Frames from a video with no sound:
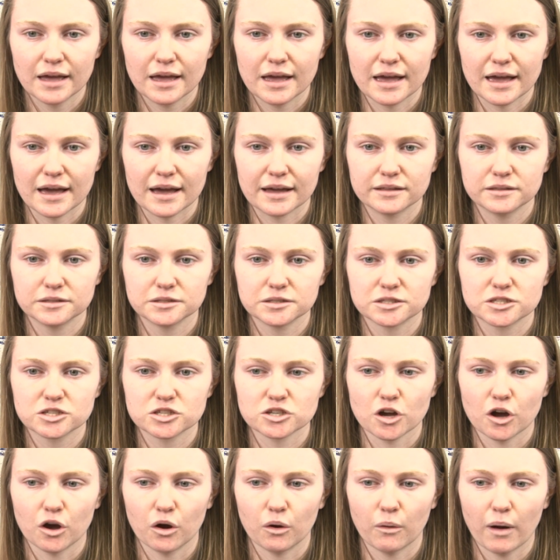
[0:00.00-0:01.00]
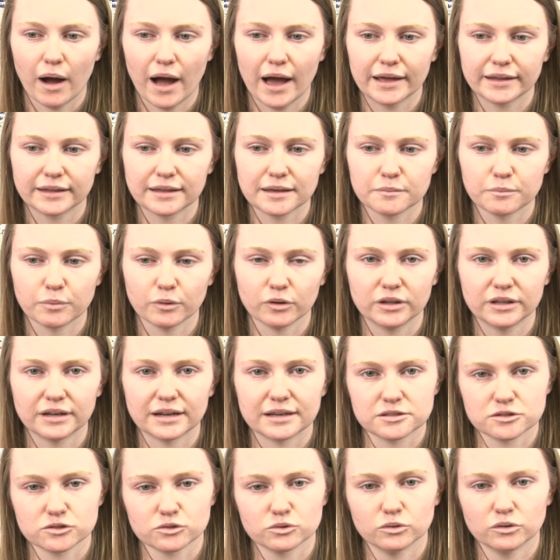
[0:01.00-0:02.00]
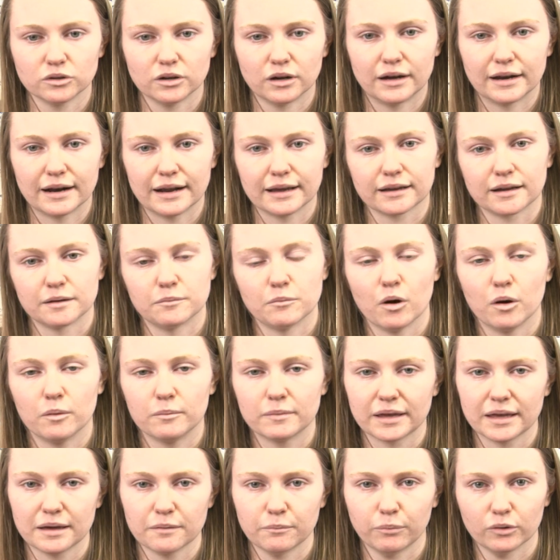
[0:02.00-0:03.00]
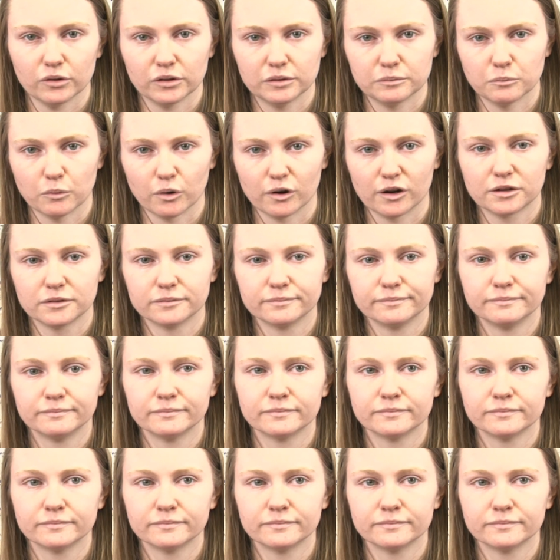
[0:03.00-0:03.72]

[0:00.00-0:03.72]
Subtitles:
And so I get bullied at school, and I come home and get bullied more.